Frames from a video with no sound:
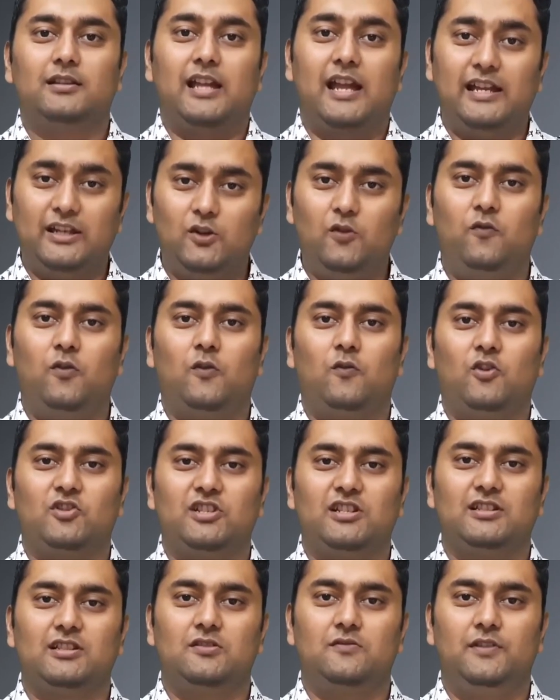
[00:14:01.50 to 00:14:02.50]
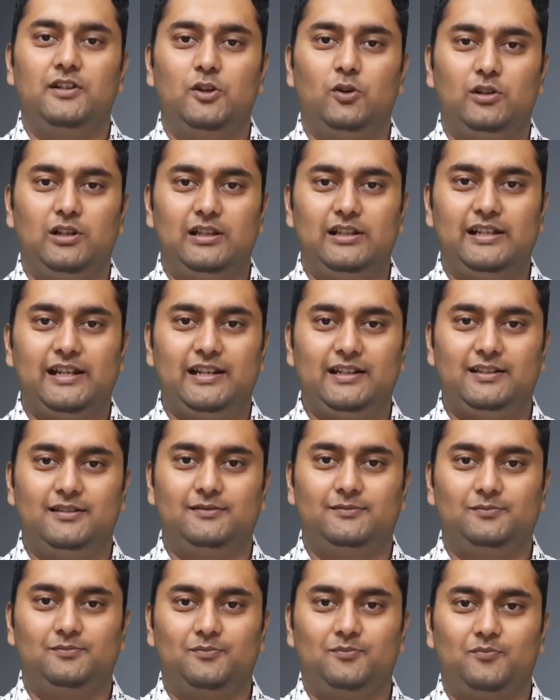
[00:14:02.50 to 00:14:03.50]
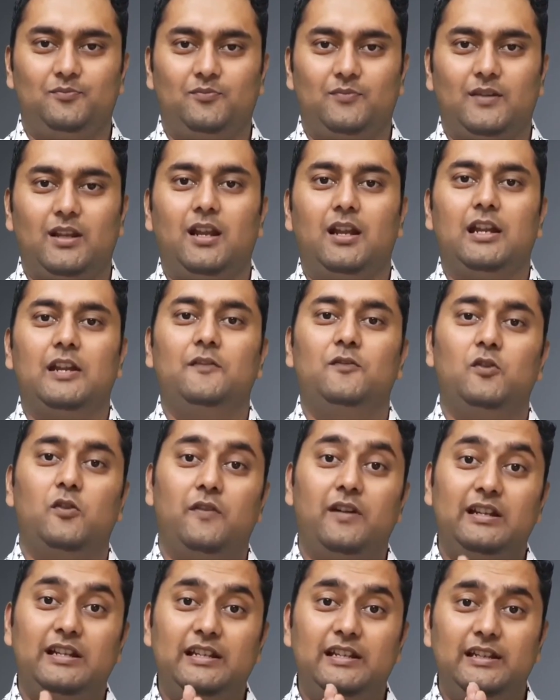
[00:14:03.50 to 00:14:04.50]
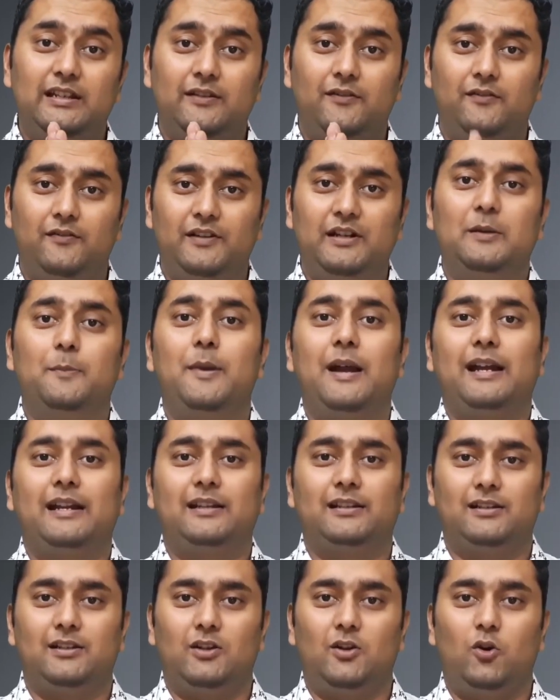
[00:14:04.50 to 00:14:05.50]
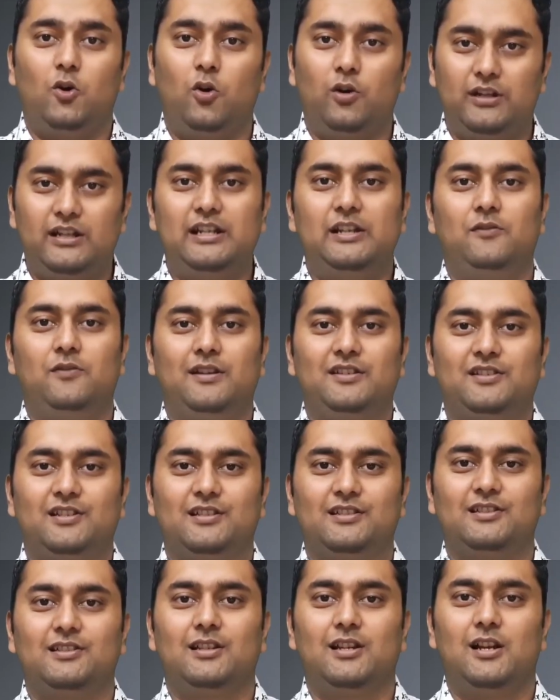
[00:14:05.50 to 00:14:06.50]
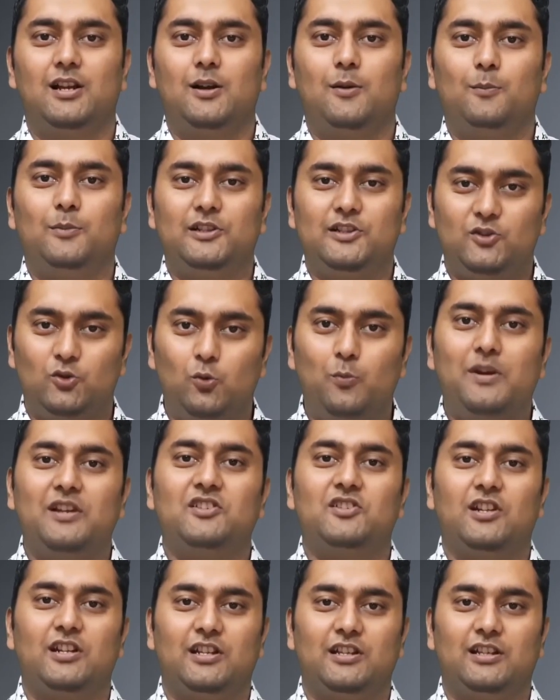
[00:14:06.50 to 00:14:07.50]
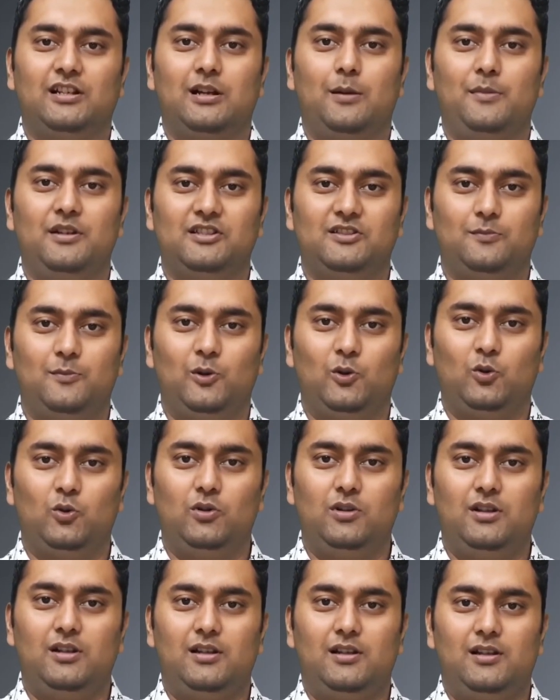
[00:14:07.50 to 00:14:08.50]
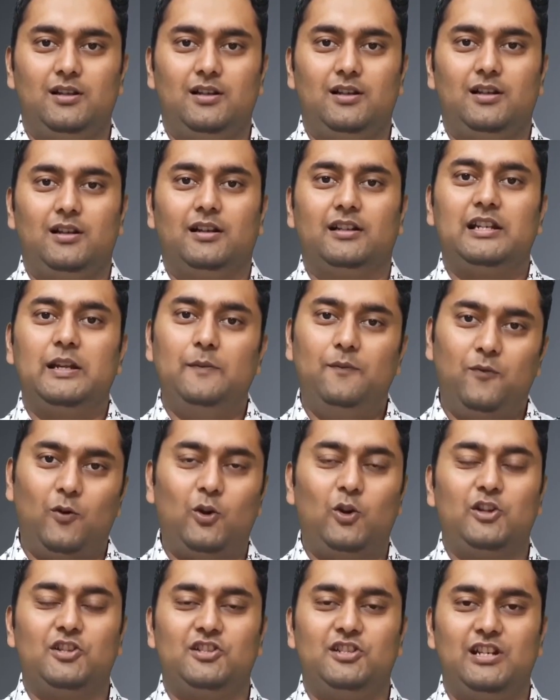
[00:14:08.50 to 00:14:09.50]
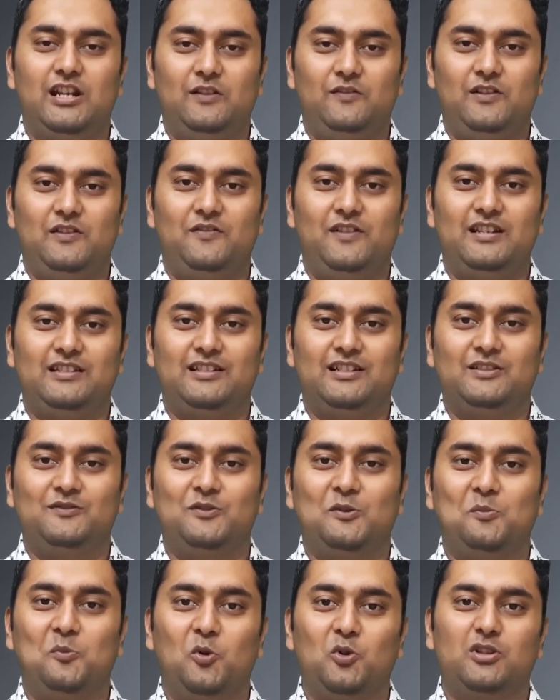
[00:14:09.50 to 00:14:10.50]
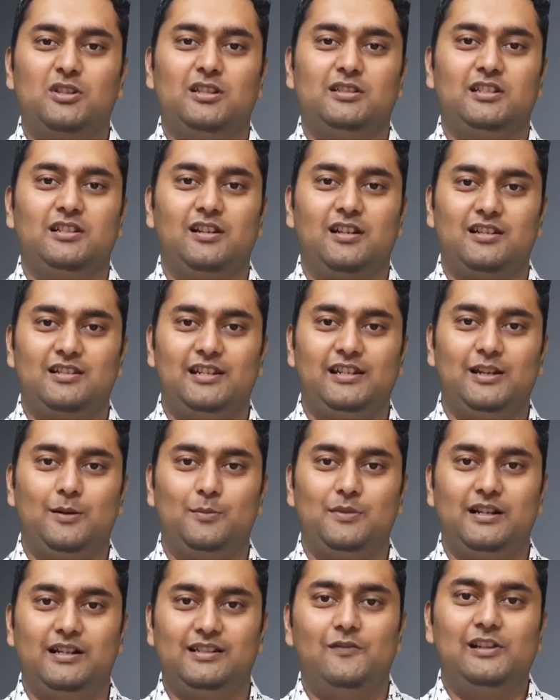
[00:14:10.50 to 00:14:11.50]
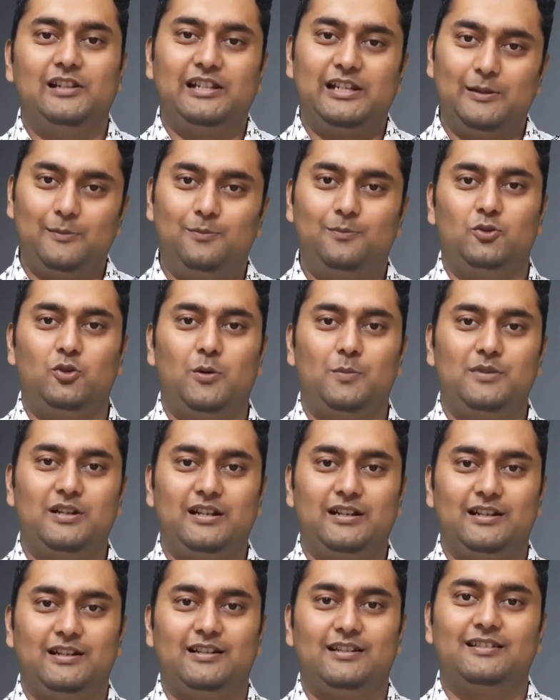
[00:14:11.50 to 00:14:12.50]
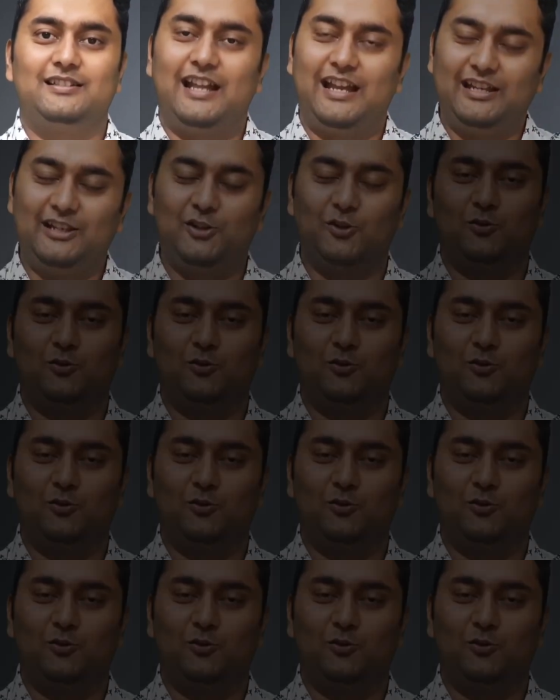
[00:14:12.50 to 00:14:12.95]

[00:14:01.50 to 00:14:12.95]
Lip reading: Thank you for watching this video till the end. If you have any feedback or any questions, please do mention in the comments below. Keep following GR Finvisors for more such interesting updates. We'll keep you updated. Thank